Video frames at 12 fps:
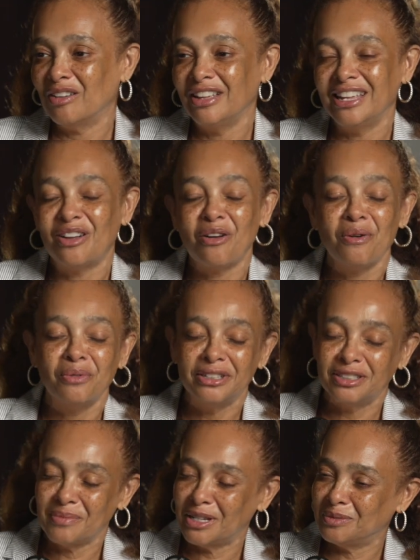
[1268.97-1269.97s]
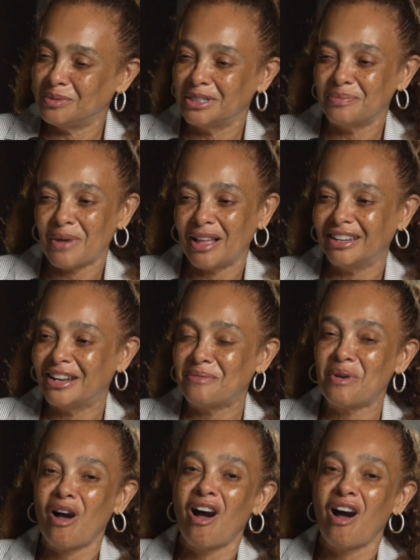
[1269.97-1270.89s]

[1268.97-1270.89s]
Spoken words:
It always makes me smile. And I'm